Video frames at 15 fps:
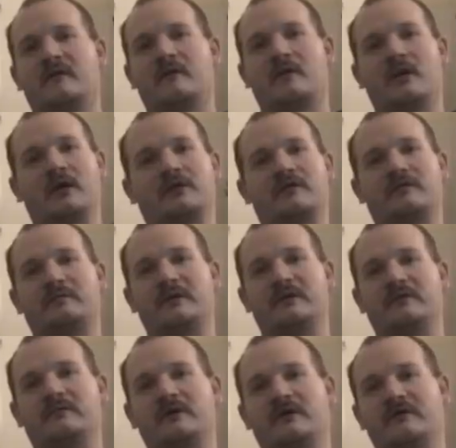collector's
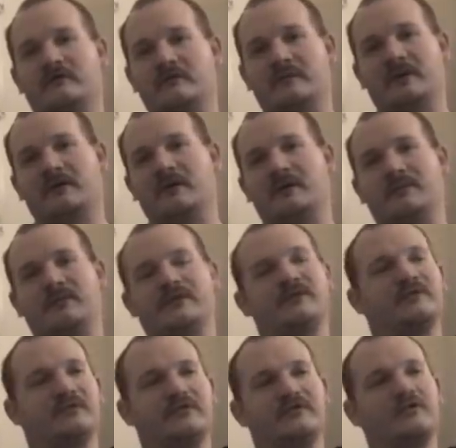piece because of my grandpa's
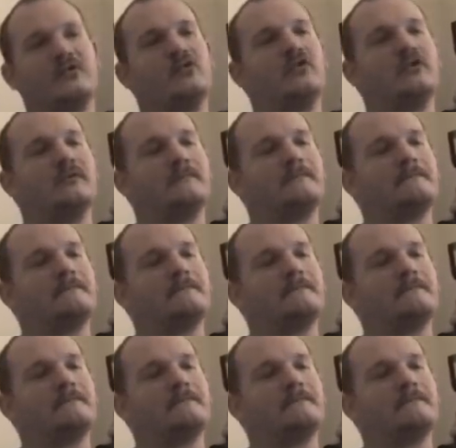and it's cool.